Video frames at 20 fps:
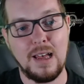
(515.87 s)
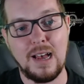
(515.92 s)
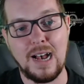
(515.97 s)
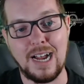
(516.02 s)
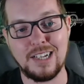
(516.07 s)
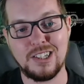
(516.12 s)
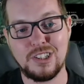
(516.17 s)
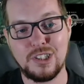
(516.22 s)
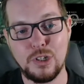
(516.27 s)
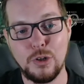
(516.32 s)

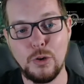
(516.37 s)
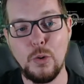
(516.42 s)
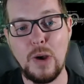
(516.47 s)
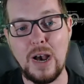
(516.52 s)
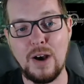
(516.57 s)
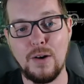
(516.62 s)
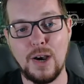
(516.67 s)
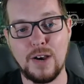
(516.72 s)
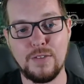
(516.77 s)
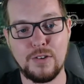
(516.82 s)
I do,
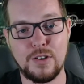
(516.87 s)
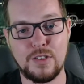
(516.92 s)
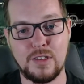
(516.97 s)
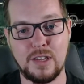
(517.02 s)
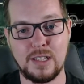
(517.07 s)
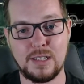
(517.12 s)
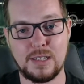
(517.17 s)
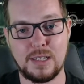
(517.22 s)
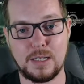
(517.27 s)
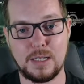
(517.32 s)
however,
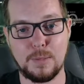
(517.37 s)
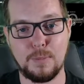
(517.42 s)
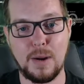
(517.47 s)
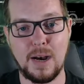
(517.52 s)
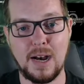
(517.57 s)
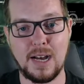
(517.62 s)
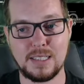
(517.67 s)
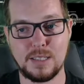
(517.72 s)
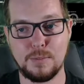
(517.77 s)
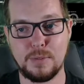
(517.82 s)
think that the
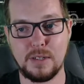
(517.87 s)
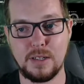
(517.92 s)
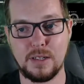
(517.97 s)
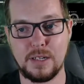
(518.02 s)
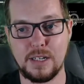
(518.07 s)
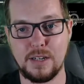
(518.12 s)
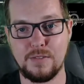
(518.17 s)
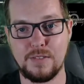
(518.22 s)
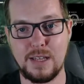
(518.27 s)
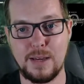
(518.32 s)

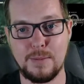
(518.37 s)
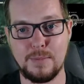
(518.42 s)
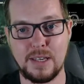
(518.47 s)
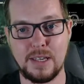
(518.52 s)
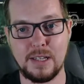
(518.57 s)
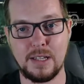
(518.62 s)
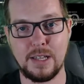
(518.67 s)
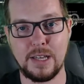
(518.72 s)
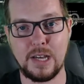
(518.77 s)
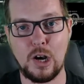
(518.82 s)
possibility of them
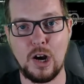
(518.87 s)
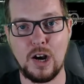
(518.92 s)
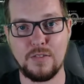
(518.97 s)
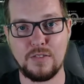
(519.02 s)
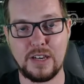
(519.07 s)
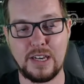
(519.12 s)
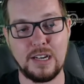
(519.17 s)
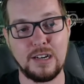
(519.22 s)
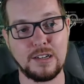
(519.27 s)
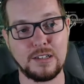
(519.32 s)
killing
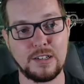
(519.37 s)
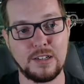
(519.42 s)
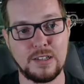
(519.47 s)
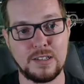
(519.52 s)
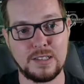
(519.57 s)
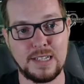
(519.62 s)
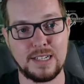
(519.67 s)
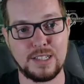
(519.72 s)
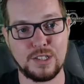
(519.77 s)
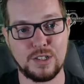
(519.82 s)
off characters
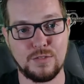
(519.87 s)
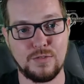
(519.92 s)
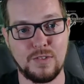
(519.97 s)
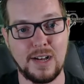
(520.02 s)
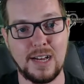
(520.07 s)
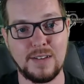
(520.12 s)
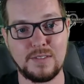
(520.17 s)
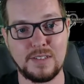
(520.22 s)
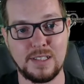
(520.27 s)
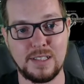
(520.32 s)
that
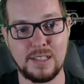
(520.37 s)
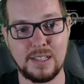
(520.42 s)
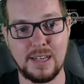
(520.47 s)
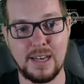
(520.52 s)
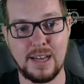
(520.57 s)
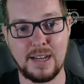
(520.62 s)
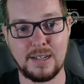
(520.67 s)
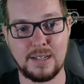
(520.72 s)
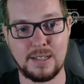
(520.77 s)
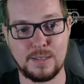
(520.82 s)
survive to the
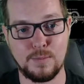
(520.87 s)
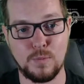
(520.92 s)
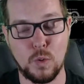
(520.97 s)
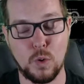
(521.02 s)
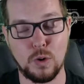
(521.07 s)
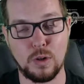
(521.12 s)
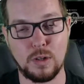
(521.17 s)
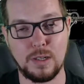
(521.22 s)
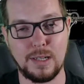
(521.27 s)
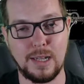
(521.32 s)
end is
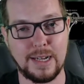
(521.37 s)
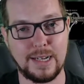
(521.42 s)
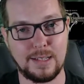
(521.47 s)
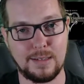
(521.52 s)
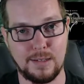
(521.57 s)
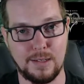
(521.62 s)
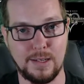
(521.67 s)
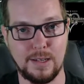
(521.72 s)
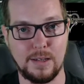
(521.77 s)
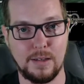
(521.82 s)
more
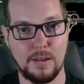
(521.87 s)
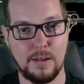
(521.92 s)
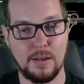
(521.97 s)
likely.